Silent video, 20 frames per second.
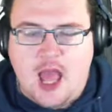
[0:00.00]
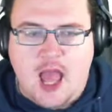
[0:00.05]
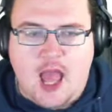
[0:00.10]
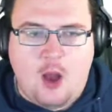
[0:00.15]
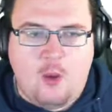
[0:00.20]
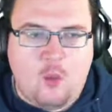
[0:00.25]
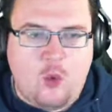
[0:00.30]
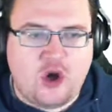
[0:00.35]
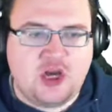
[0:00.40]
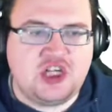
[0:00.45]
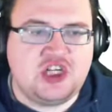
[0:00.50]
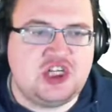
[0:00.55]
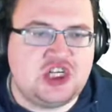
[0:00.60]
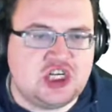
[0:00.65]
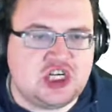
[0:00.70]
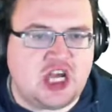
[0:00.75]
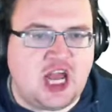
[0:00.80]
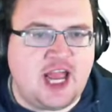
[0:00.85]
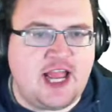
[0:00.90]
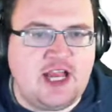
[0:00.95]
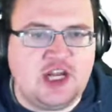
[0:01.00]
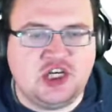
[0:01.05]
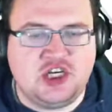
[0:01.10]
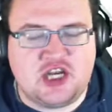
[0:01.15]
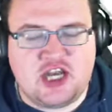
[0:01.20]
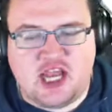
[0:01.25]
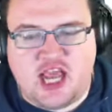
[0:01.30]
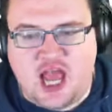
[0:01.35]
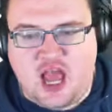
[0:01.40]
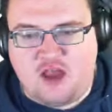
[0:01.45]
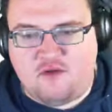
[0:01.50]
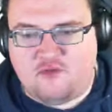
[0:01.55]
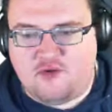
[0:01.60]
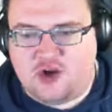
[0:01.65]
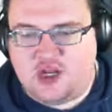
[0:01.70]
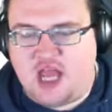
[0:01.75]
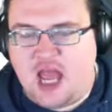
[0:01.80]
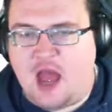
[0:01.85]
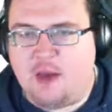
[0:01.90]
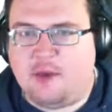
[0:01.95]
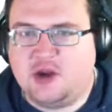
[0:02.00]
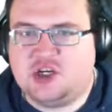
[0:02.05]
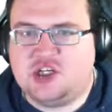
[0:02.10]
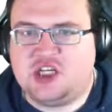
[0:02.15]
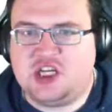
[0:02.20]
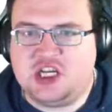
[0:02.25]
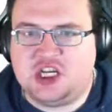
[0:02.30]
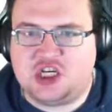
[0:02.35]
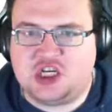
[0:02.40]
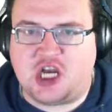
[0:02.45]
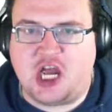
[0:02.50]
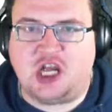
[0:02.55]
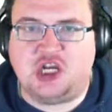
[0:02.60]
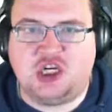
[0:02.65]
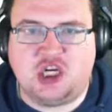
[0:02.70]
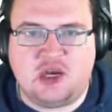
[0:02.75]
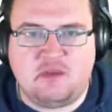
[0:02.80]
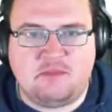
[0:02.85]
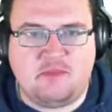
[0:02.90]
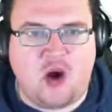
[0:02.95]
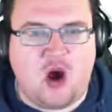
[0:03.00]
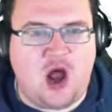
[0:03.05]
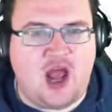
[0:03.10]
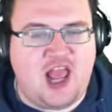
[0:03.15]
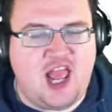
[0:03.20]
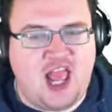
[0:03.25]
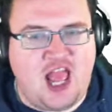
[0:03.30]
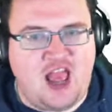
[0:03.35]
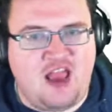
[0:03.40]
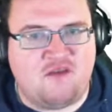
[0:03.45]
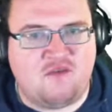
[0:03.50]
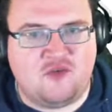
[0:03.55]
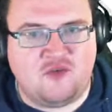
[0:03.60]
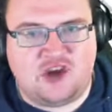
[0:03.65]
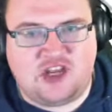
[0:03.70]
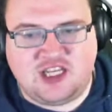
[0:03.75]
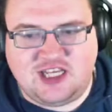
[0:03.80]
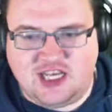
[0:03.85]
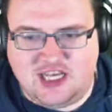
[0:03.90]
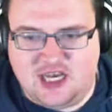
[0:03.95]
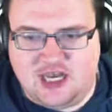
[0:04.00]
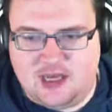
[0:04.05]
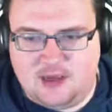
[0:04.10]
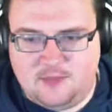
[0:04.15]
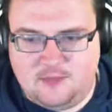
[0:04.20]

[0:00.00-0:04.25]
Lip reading: What is changing how much is it changing by every year?